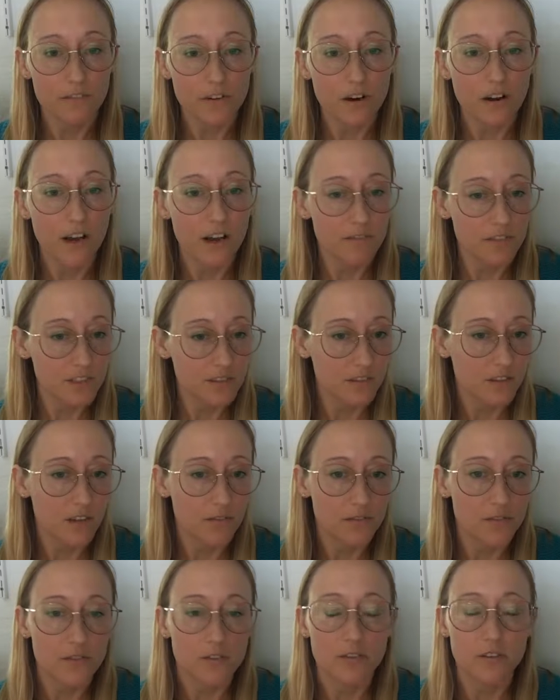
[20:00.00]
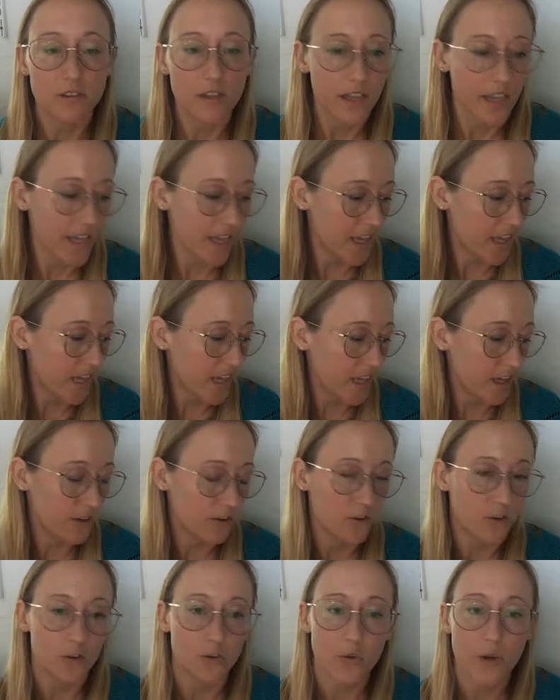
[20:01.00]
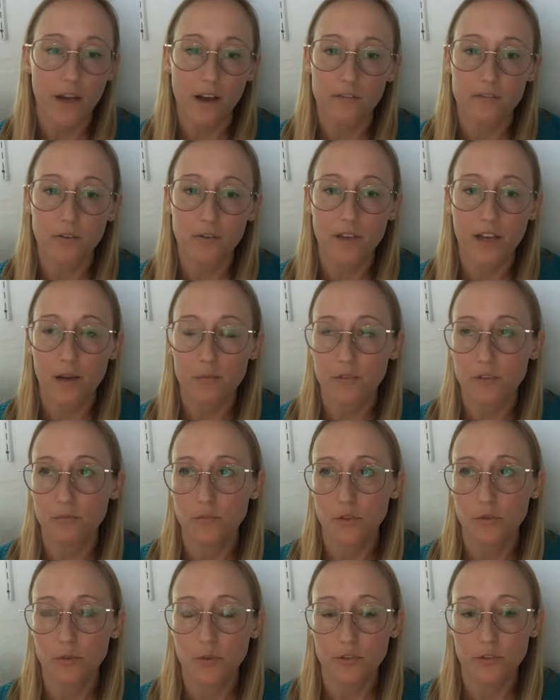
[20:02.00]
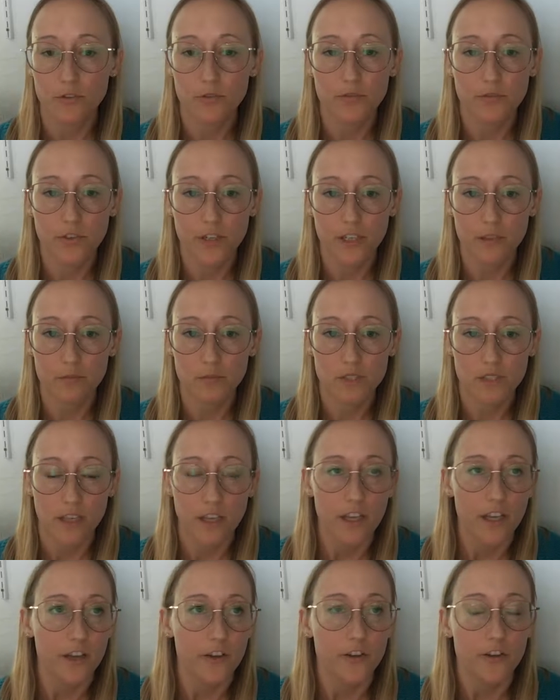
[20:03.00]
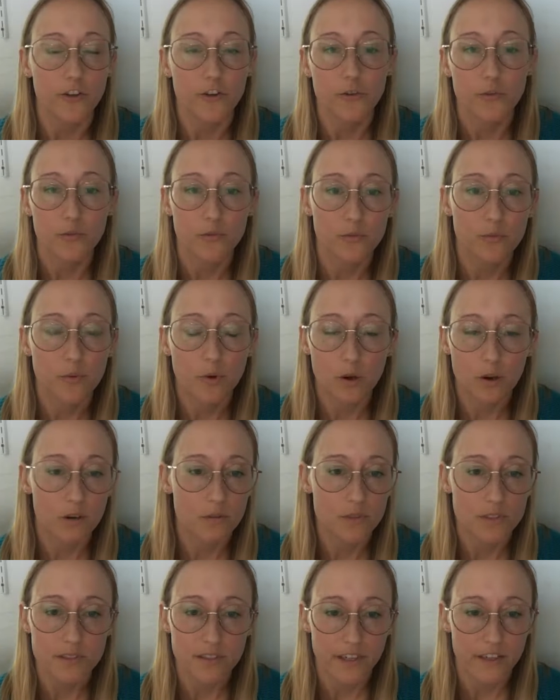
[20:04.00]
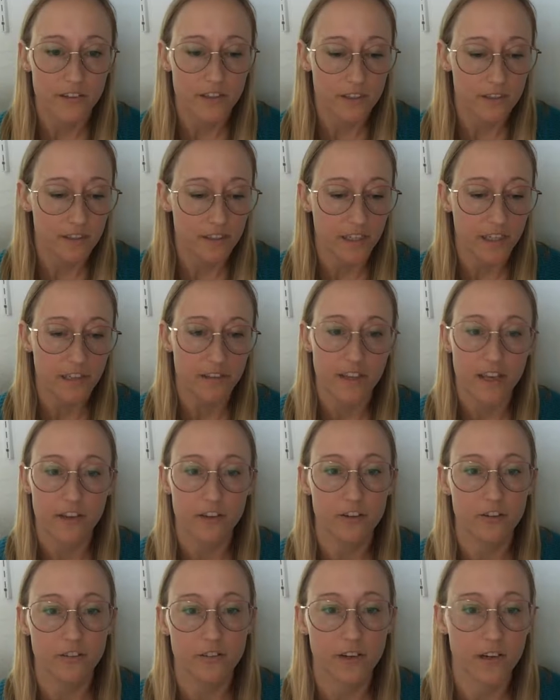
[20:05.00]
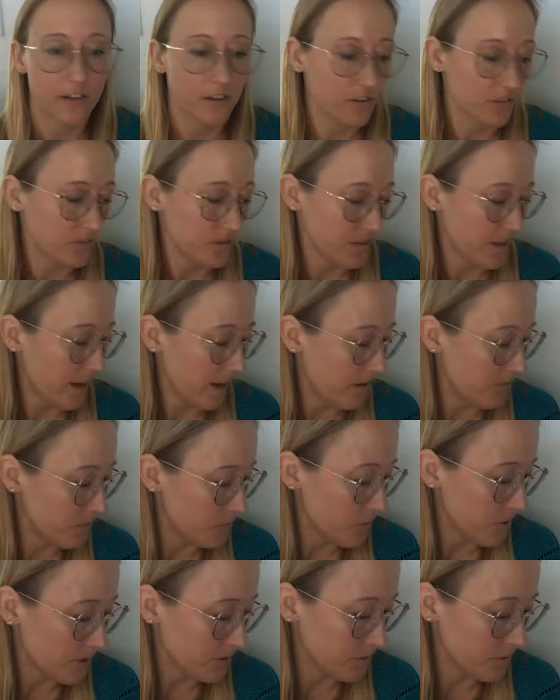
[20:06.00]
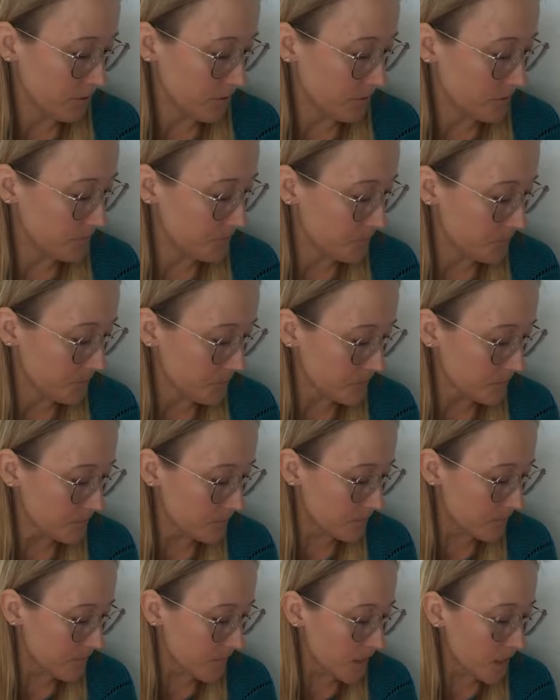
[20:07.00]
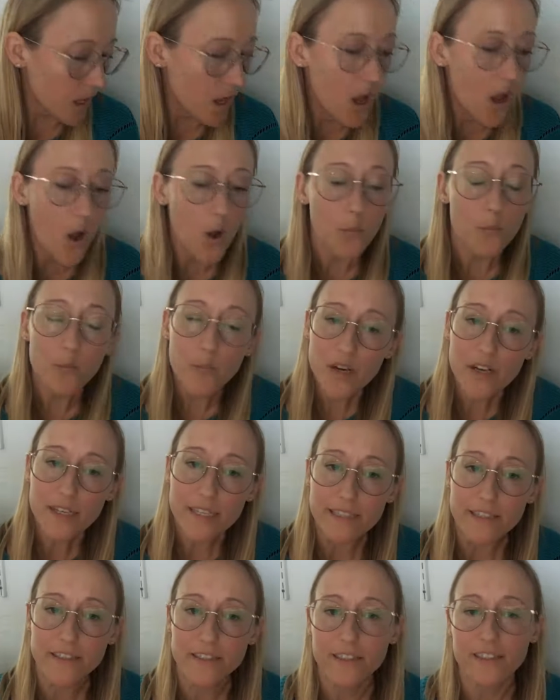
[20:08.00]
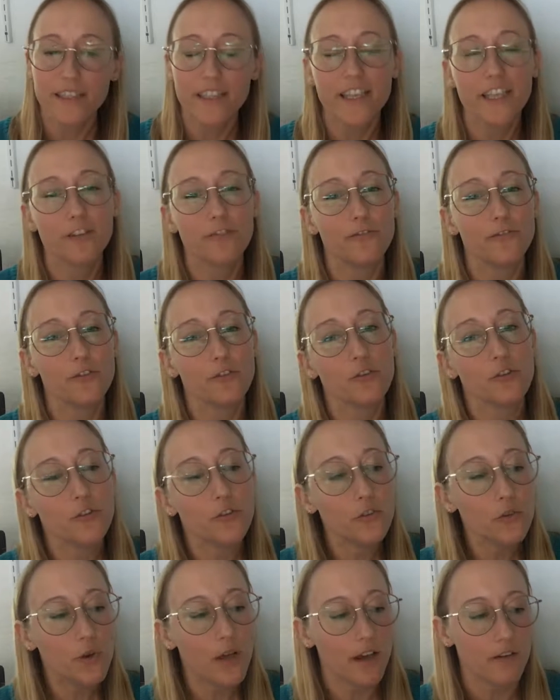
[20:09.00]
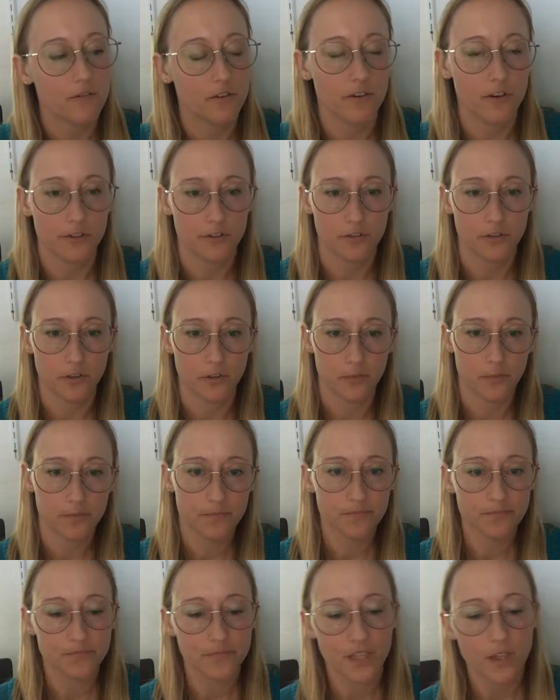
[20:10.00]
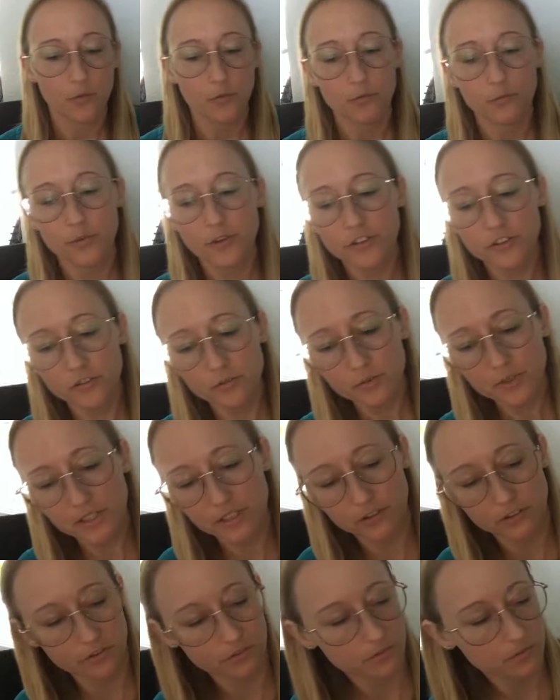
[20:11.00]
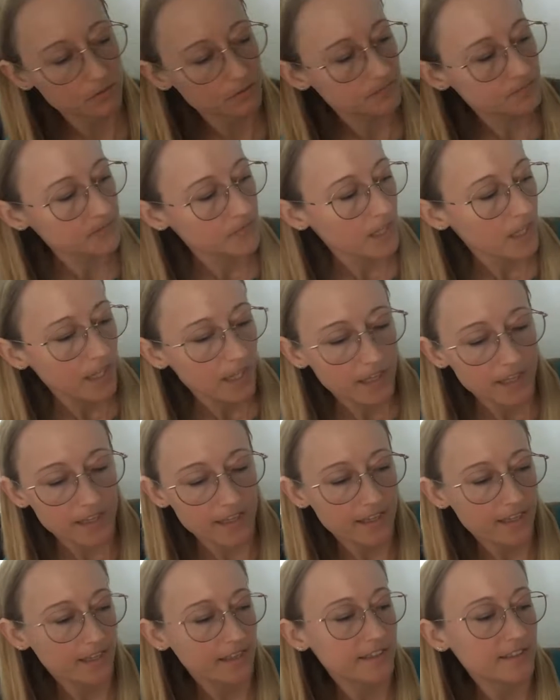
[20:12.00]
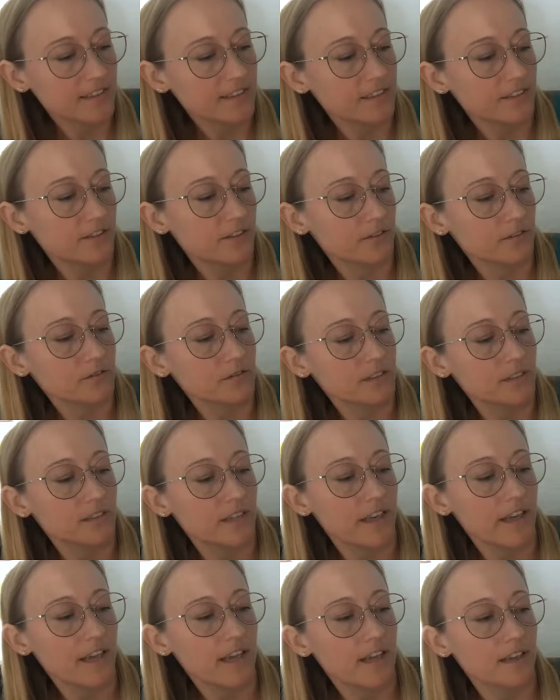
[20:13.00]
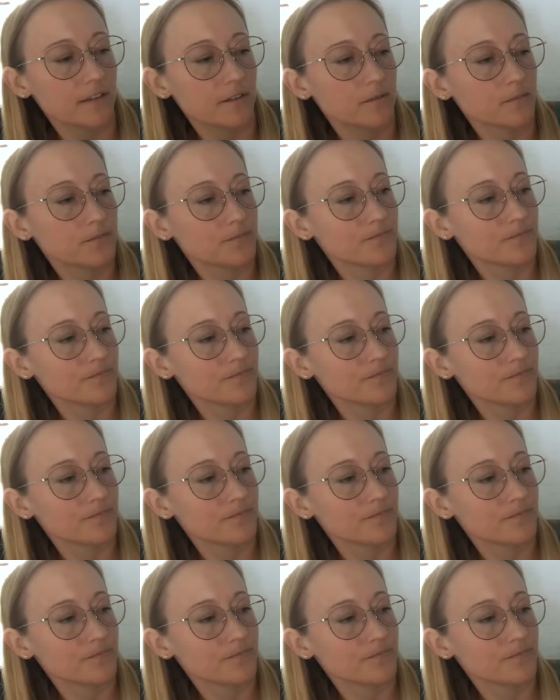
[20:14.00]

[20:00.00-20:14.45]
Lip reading: your hive is level and you have no gaps in between your frames, you're almost guaranteeing that you're not going to have cross comb. But if you do have cross comb, what you want to do is, say